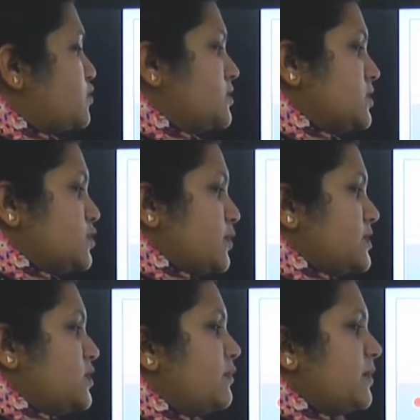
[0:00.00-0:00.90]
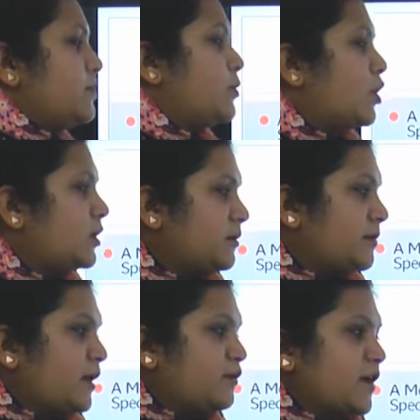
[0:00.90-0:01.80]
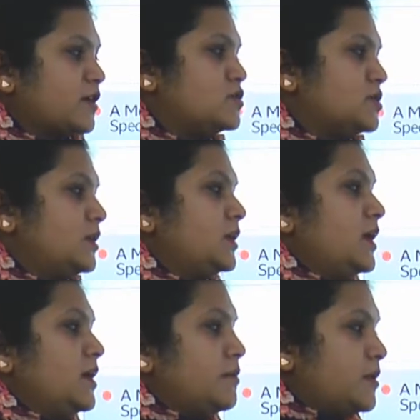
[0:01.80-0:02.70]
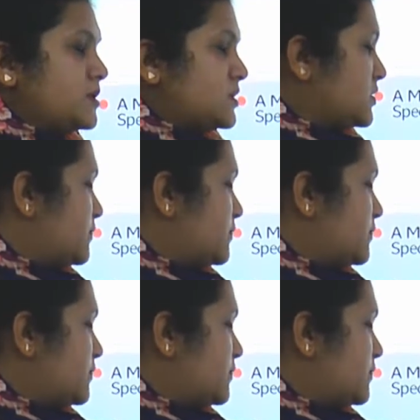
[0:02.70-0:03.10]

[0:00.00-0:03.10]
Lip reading: a situation where a product manufacturer merges